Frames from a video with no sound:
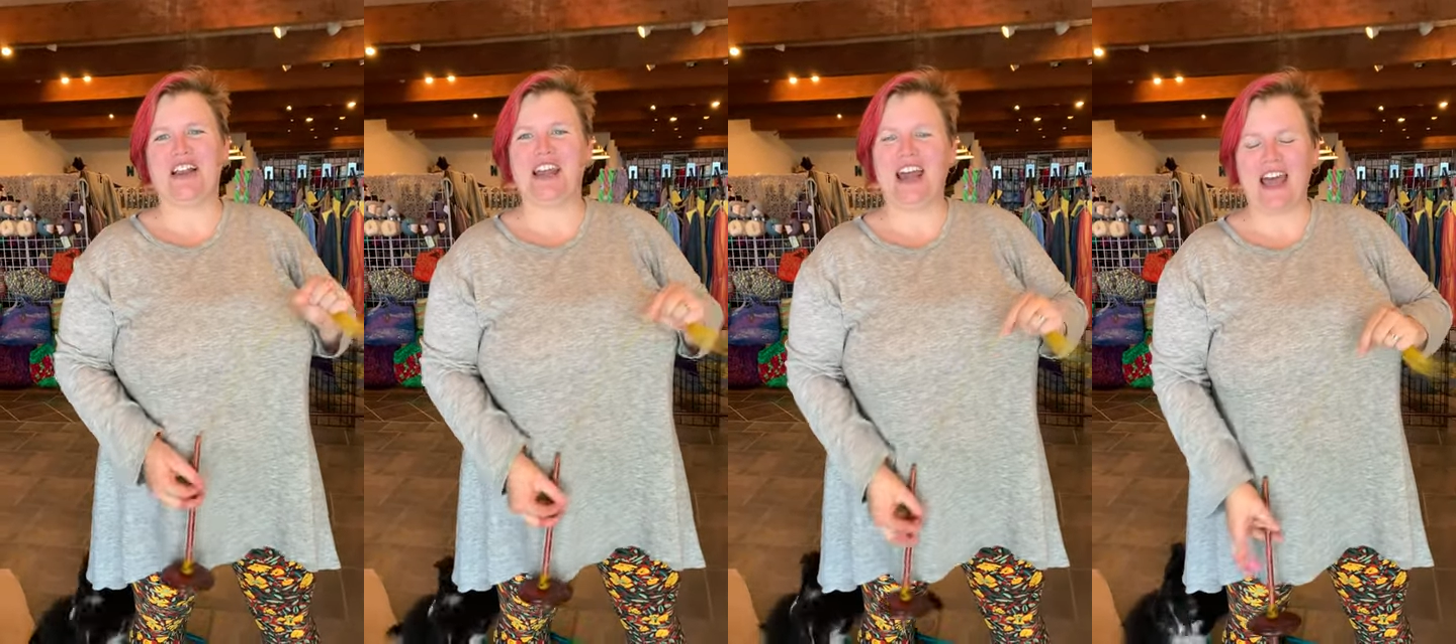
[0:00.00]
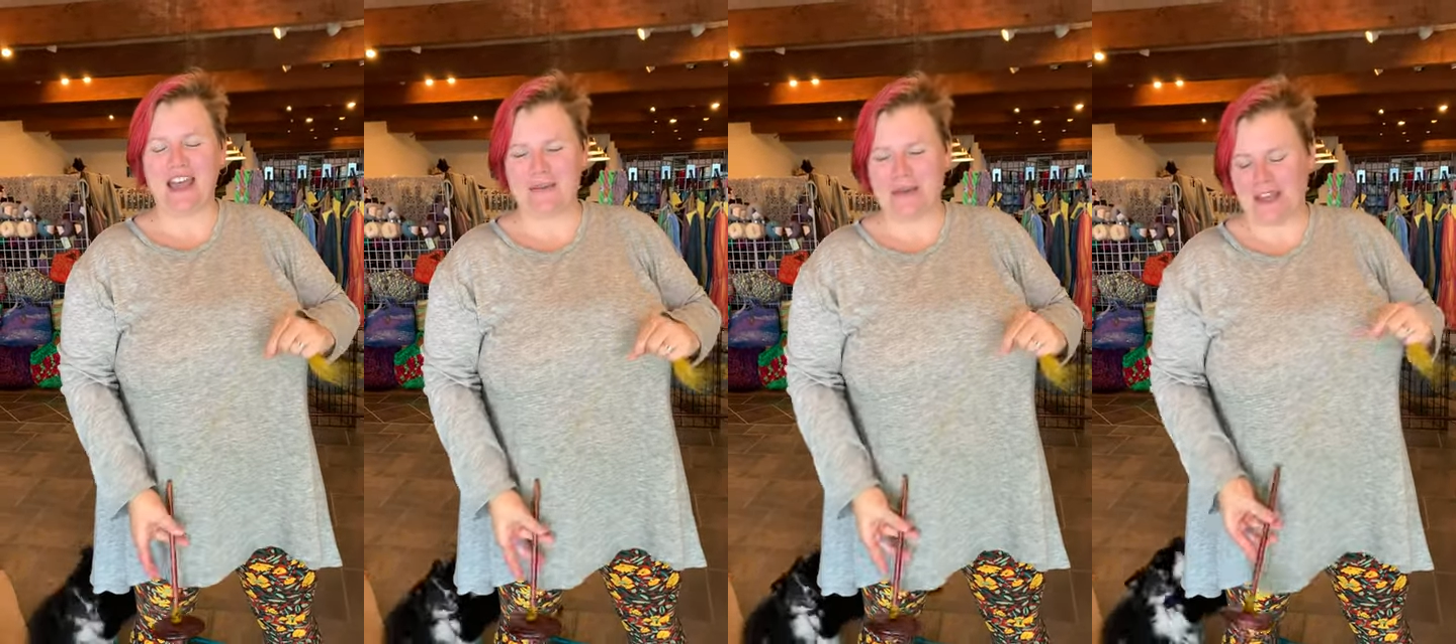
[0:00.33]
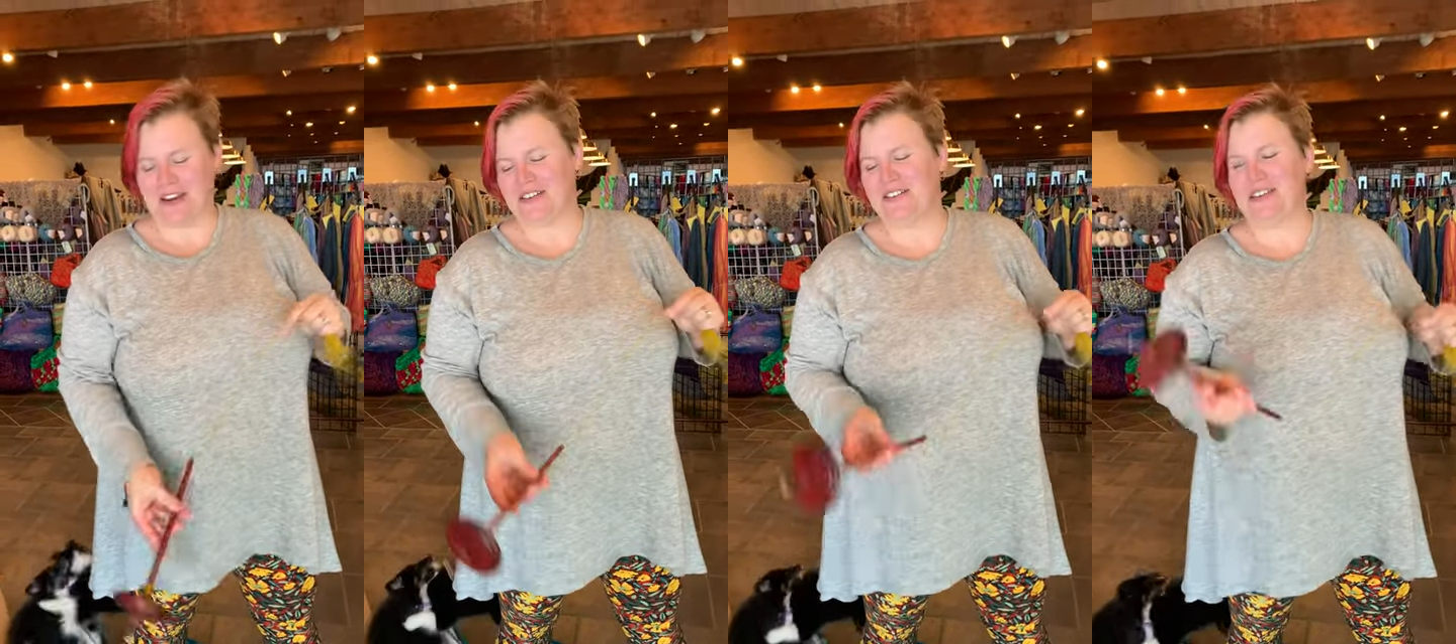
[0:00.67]
and I am
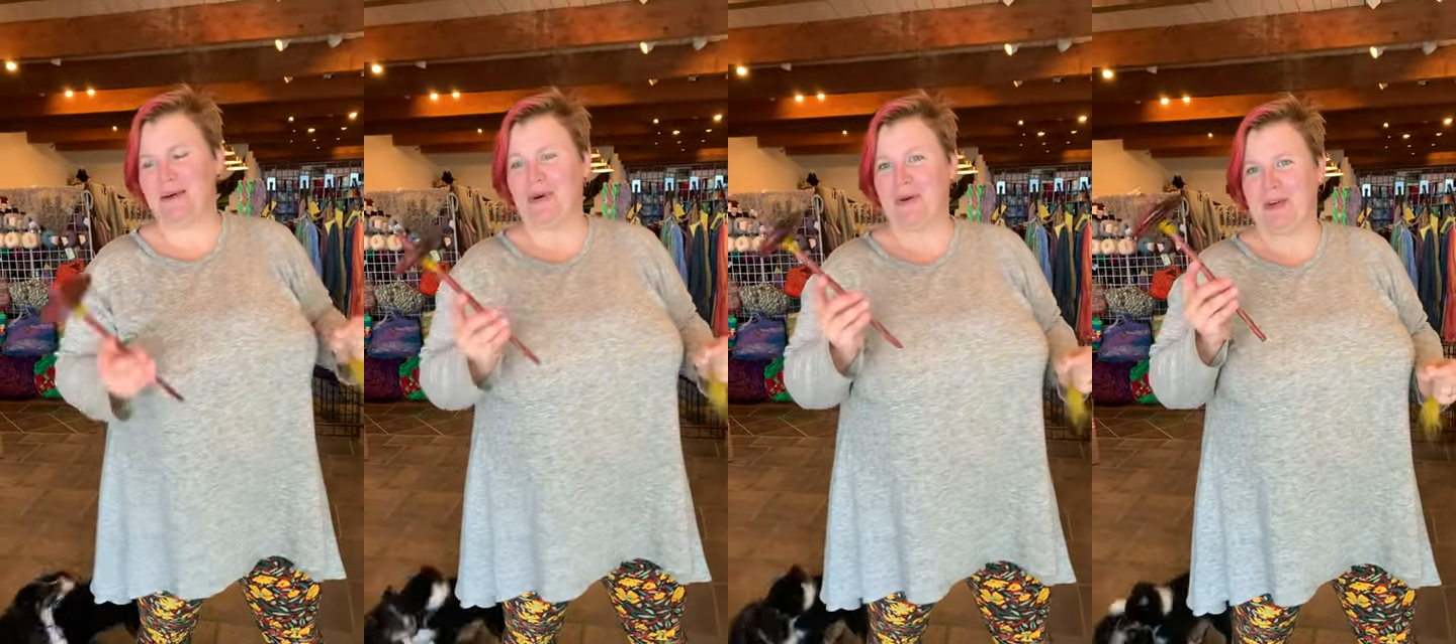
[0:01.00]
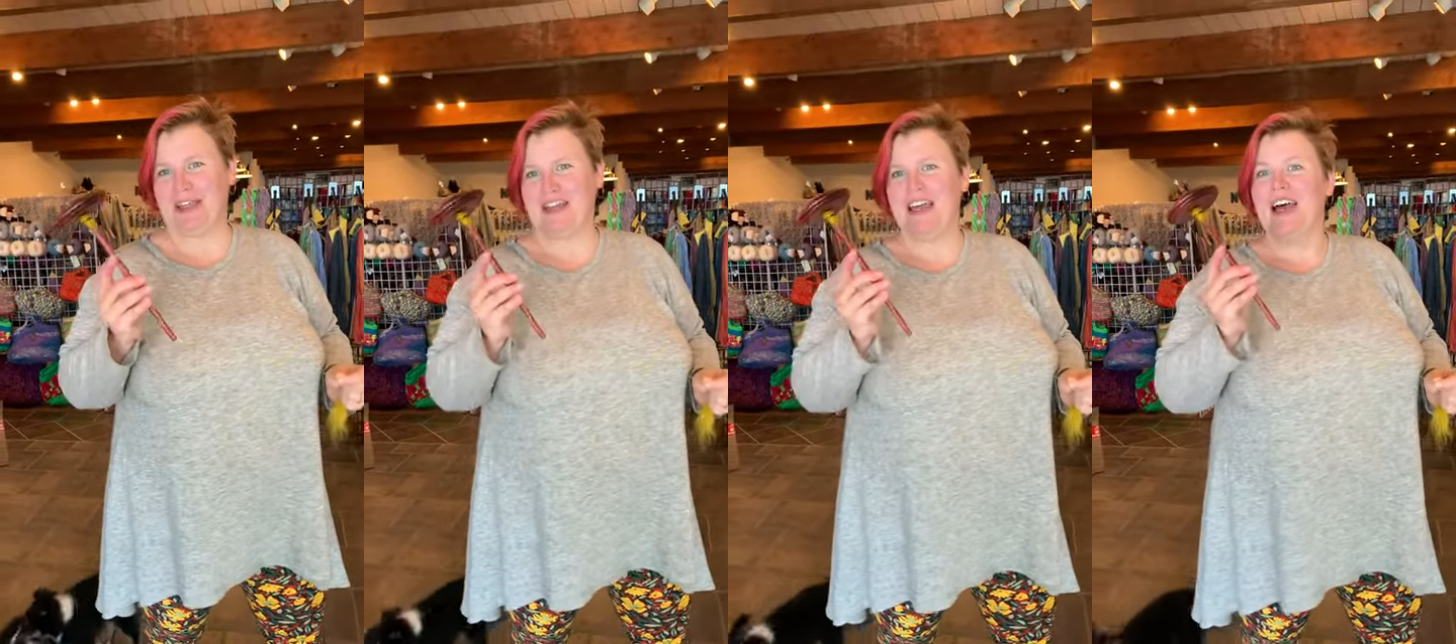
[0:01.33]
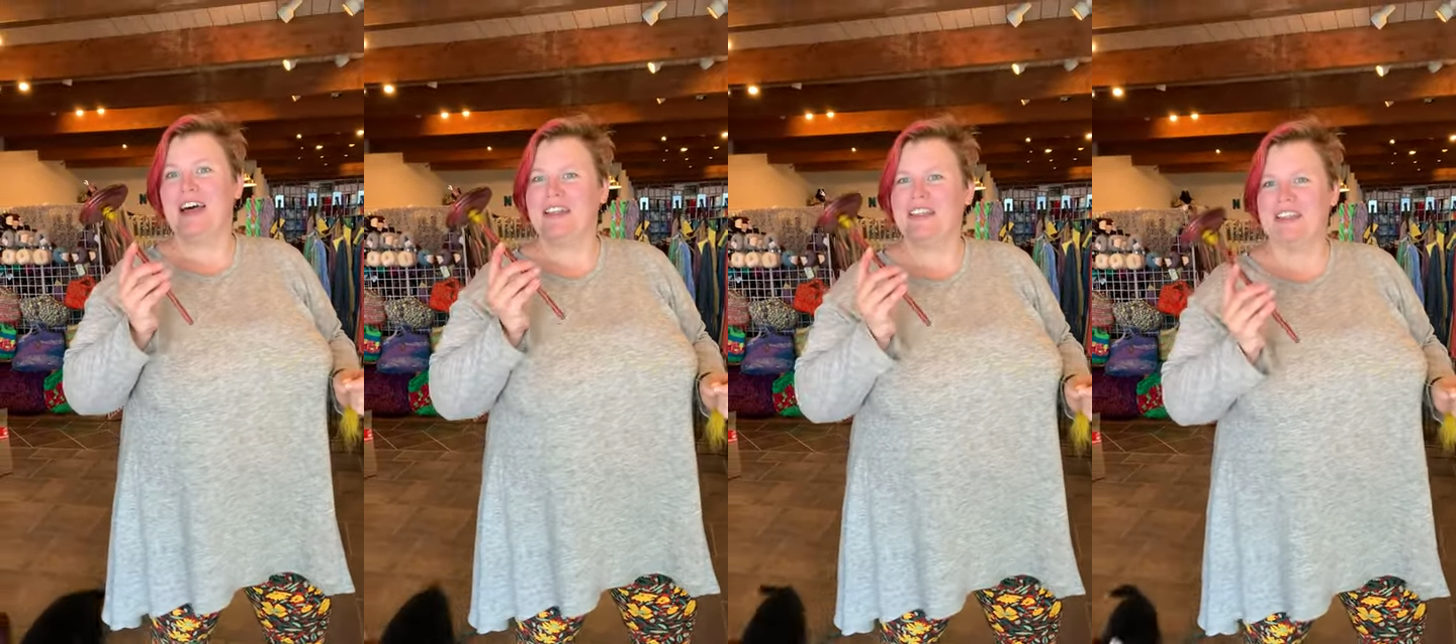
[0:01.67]
here demoing
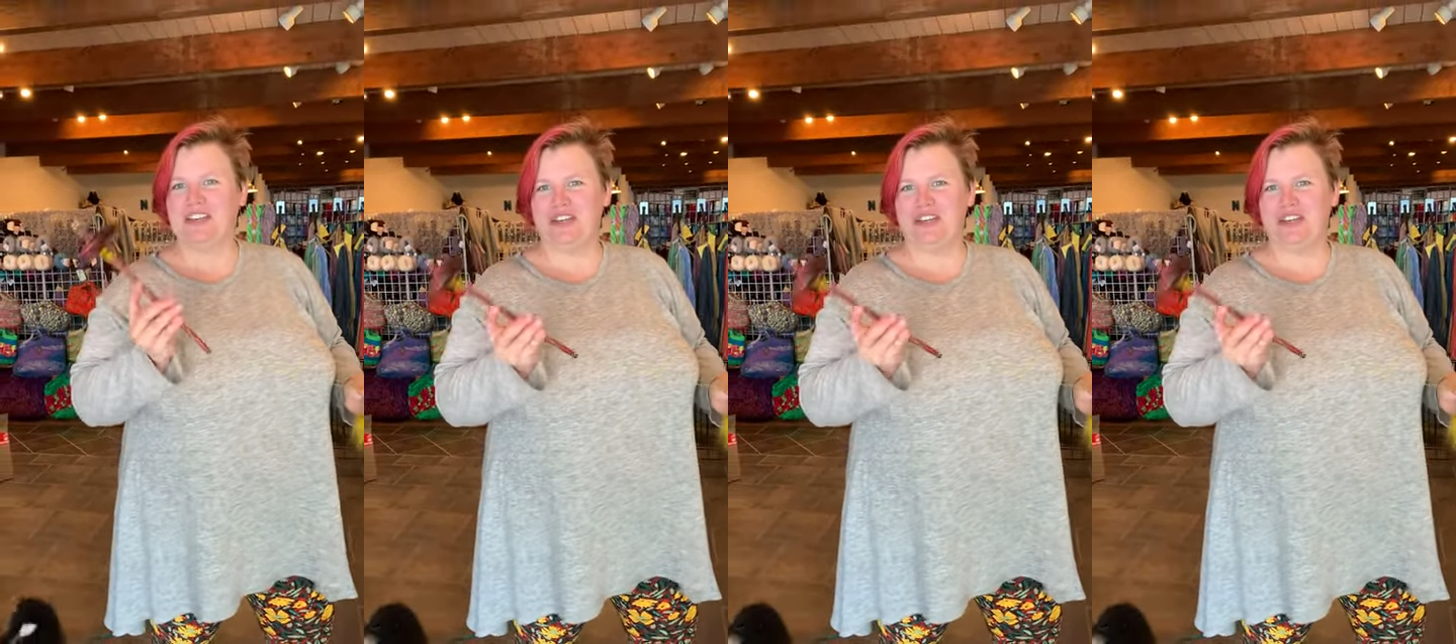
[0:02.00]
the